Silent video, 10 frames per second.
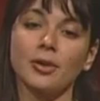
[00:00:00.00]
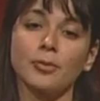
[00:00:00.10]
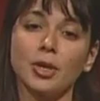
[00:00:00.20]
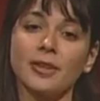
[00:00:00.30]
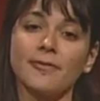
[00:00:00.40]

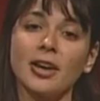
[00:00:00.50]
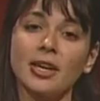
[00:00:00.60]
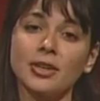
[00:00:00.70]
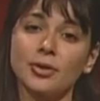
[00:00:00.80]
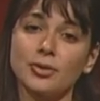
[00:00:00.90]
We
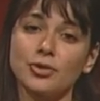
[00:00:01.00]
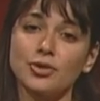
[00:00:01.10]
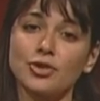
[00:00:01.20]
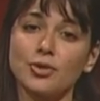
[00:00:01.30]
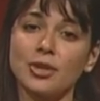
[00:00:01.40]
invite you to
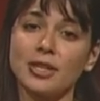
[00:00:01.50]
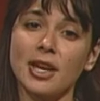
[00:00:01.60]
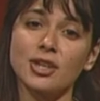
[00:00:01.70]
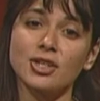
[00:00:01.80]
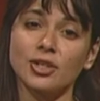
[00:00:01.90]
join
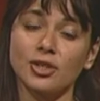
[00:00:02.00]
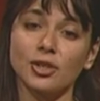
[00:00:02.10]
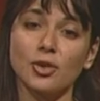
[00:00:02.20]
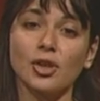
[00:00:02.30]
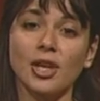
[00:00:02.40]
national and
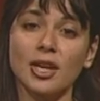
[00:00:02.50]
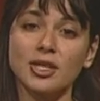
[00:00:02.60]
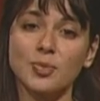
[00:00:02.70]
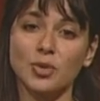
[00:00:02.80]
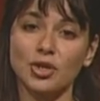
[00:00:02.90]
local
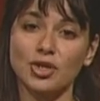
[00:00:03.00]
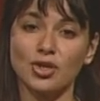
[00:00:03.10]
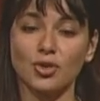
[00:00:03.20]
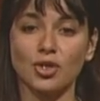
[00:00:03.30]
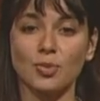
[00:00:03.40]
experts
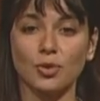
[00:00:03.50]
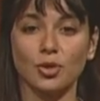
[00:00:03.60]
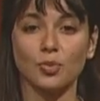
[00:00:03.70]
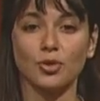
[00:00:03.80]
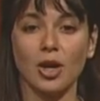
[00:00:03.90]
to
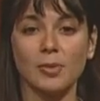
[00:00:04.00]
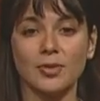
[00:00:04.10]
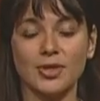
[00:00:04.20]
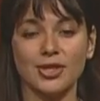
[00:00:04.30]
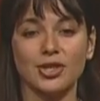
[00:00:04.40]
explore
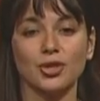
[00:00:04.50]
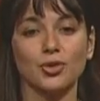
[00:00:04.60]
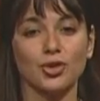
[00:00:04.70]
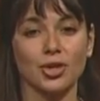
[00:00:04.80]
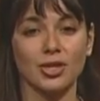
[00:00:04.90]
problems and
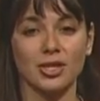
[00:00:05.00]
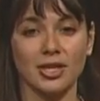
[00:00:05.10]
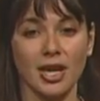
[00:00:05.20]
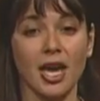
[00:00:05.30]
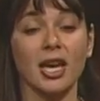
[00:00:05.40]

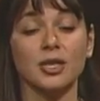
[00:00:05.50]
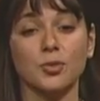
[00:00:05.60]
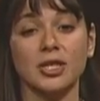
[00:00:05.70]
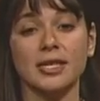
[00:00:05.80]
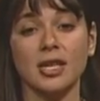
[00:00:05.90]
solutions as
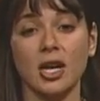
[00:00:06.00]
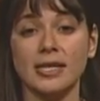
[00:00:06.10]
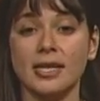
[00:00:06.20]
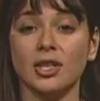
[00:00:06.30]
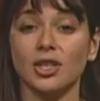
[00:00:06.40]
we
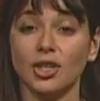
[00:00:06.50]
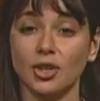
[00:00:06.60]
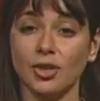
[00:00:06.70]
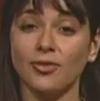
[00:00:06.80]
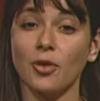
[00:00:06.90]
discuss a
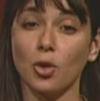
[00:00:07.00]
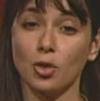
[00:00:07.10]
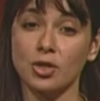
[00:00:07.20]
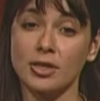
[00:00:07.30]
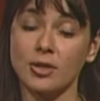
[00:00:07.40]
clinical
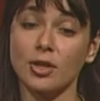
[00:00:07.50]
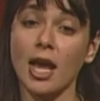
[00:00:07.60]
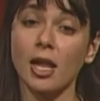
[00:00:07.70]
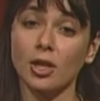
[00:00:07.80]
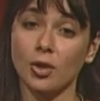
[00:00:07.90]
focus on
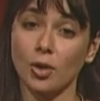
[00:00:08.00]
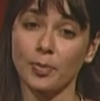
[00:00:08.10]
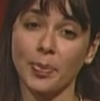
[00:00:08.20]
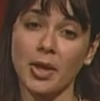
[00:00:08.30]
alcohol,